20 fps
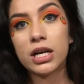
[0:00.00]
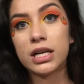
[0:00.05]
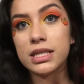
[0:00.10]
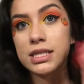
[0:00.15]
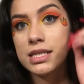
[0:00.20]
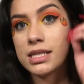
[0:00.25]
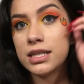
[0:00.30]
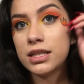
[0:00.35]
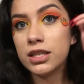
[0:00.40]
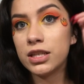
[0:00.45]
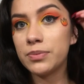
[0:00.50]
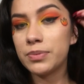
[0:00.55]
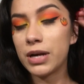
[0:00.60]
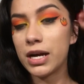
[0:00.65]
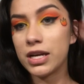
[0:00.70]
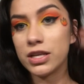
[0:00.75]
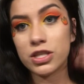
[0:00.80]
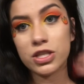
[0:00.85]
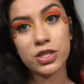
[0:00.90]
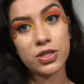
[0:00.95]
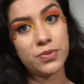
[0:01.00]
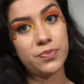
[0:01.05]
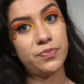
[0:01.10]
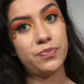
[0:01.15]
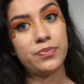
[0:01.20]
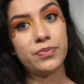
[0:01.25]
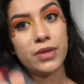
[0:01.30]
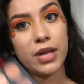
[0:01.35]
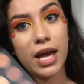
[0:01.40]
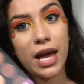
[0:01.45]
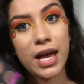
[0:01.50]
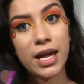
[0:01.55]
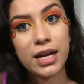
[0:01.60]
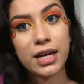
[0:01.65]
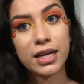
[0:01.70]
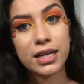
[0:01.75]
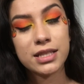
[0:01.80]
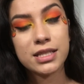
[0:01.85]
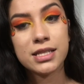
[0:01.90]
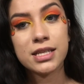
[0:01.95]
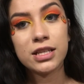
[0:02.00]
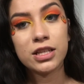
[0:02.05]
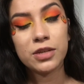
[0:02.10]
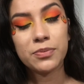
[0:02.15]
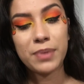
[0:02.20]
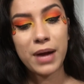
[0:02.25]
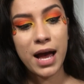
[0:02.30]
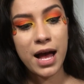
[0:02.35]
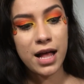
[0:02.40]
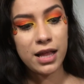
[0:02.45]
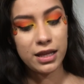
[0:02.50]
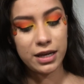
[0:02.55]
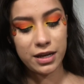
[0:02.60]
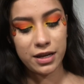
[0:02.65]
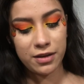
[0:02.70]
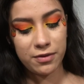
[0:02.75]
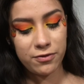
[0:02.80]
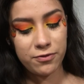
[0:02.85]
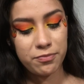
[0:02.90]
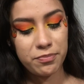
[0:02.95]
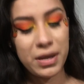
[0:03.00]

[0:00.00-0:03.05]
concealer brush and a concealer palette